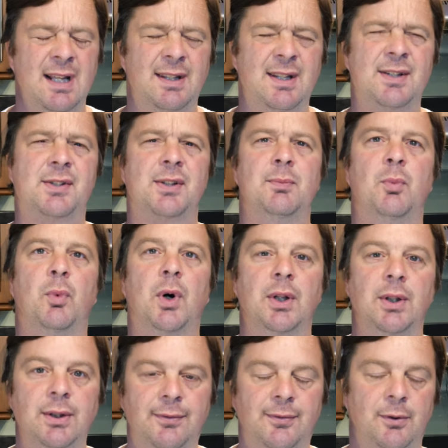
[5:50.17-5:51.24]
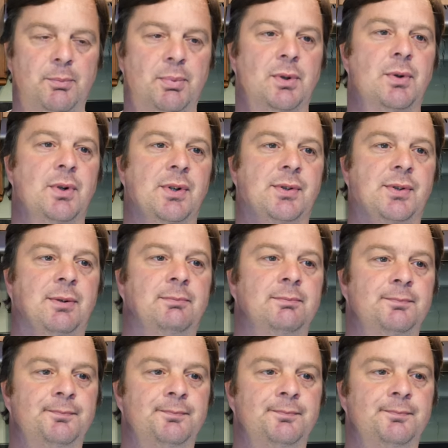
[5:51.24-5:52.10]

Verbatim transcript: There's some wonderful brewers.